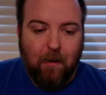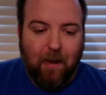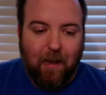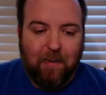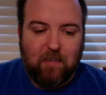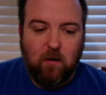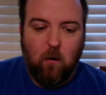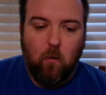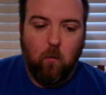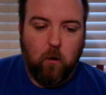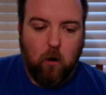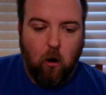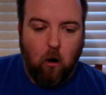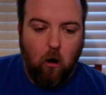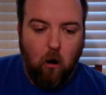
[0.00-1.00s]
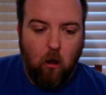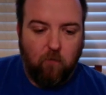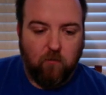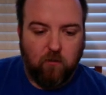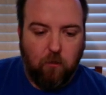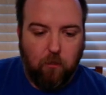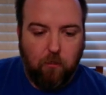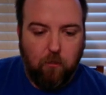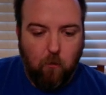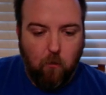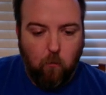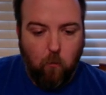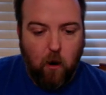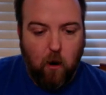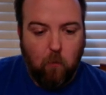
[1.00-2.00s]
I don't recall if there's a
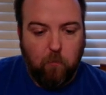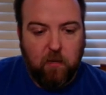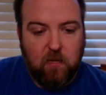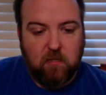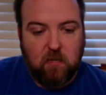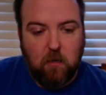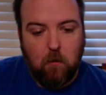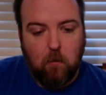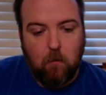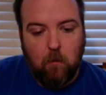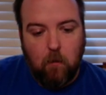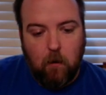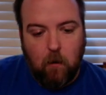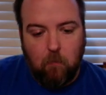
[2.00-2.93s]
3rd rare piece here.